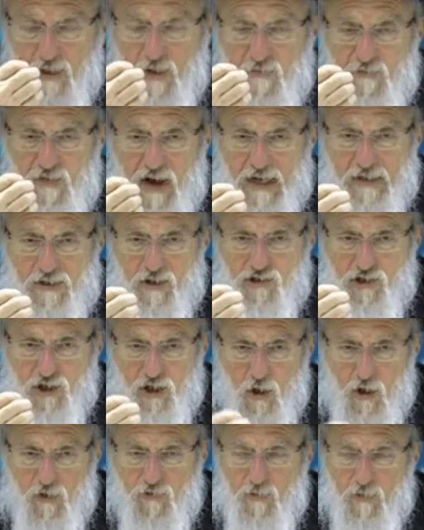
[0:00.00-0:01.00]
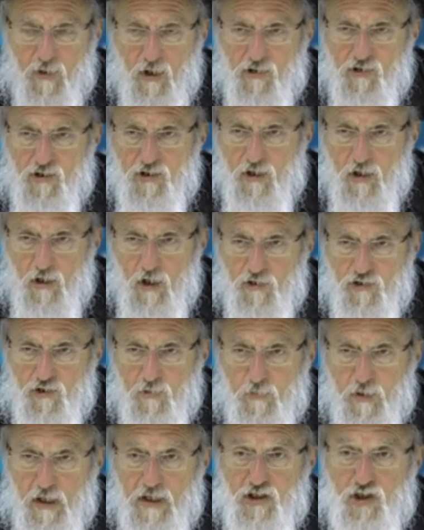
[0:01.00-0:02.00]
the fact that you're going from culture to culture
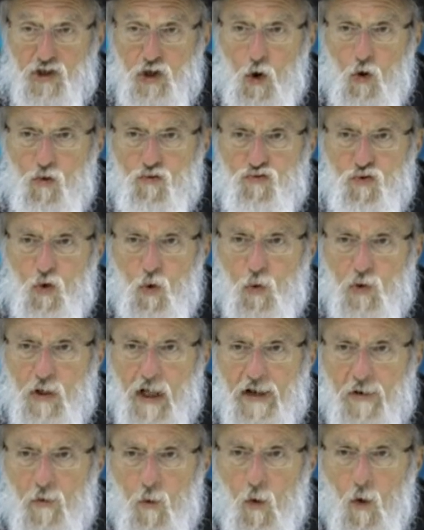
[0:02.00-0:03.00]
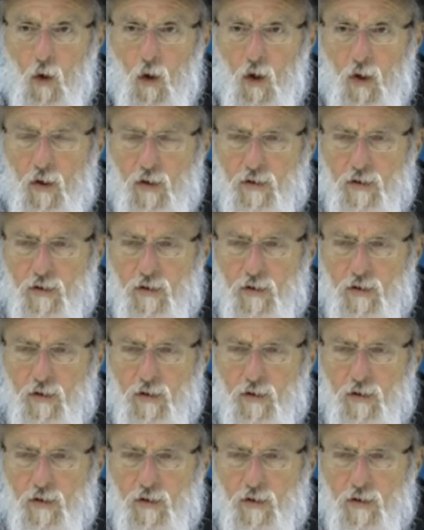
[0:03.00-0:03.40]
plays no role at all.